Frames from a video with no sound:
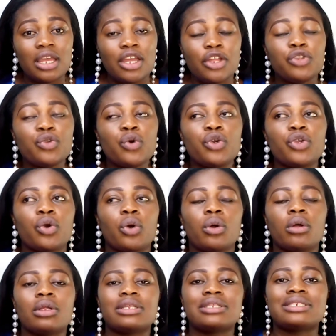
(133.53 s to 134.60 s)
know
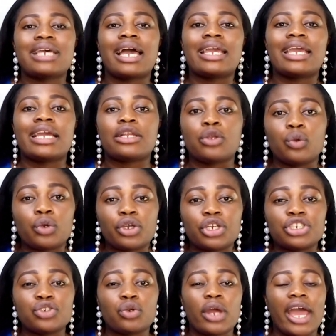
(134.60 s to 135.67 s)
your target
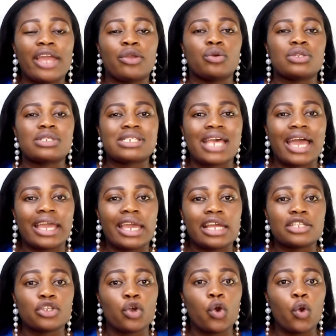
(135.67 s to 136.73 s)
location and your
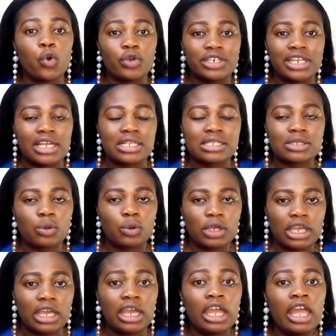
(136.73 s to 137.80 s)
target audience
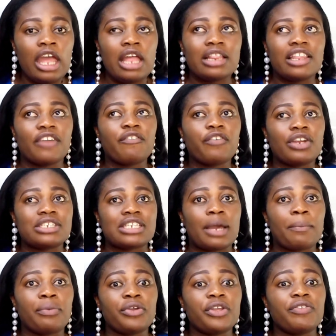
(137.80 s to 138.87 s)
okay take for
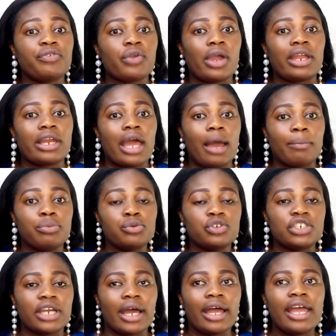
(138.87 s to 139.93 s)
example if you are in
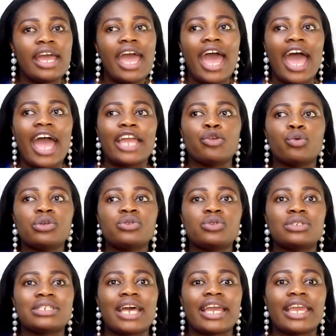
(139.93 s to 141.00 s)
abuja and you want to
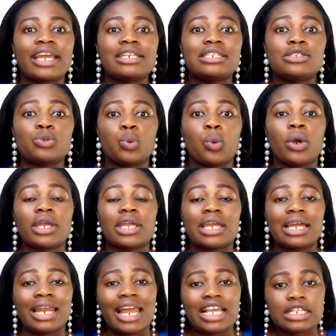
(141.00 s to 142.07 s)
target these working
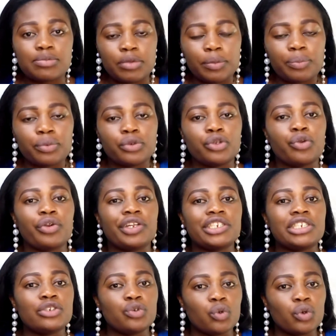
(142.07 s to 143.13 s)
class people you already
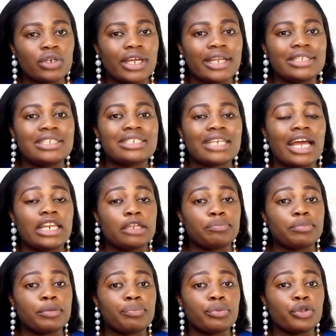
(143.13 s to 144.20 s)
know that these are the
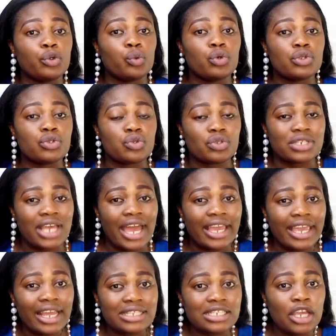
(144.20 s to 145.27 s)
people you want to
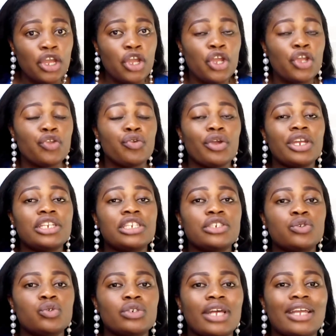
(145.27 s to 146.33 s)
target you already
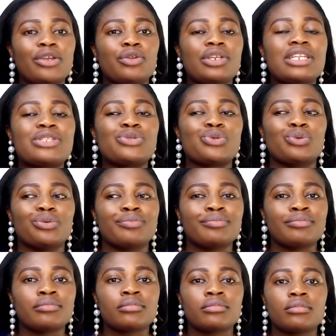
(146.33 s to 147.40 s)
know that you need to
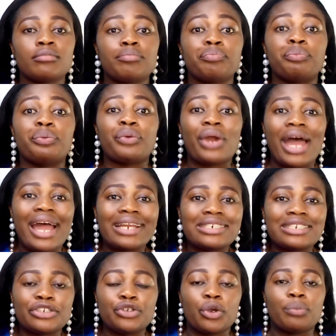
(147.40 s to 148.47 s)

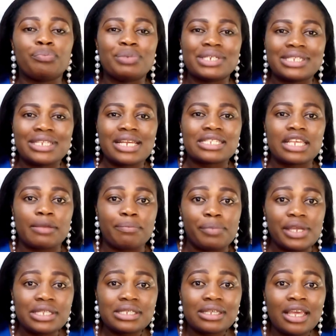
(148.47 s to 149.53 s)
brand your business a
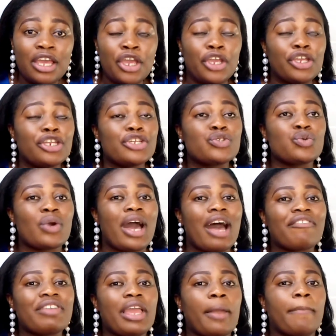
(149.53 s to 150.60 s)
bit you need to
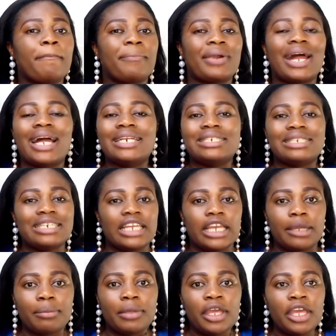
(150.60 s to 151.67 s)
have a brand
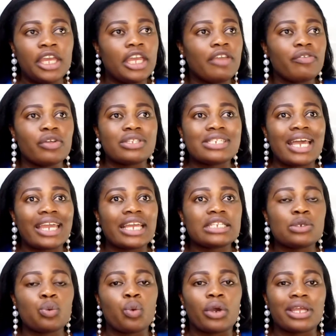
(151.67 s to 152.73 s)
name if you're
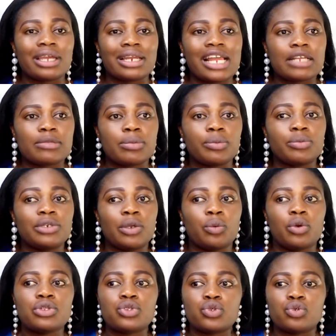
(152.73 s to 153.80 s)
targeting working class people they
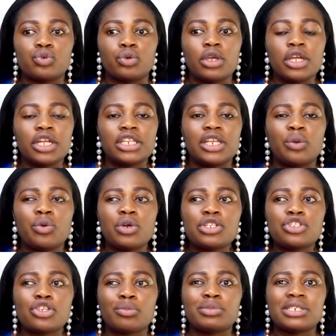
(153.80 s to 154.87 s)
want to they want
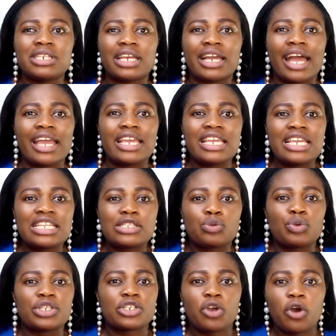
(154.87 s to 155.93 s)
something they can eat
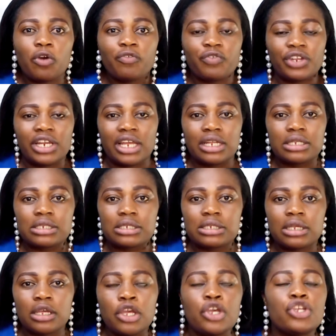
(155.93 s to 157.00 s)
with confidence
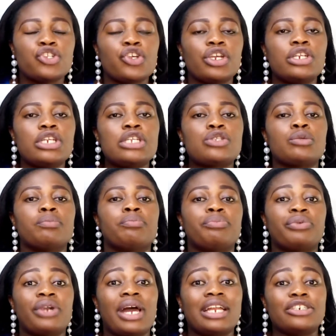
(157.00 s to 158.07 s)
so you need to
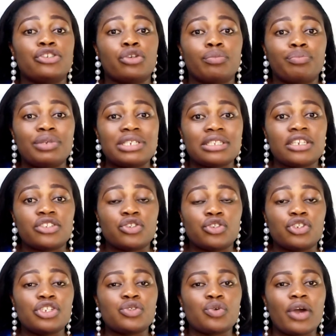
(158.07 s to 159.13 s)
brand your business you
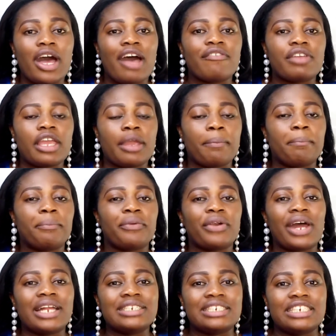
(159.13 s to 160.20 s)
need to have a
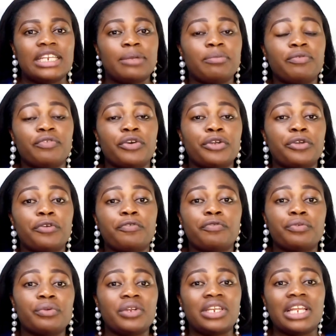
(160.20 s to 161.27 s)
brand name for your
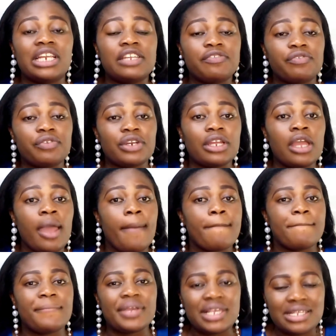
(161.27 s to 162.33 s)
food delivery
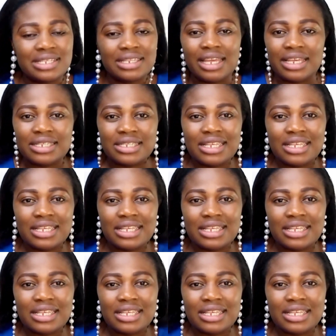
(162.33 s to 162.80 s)
business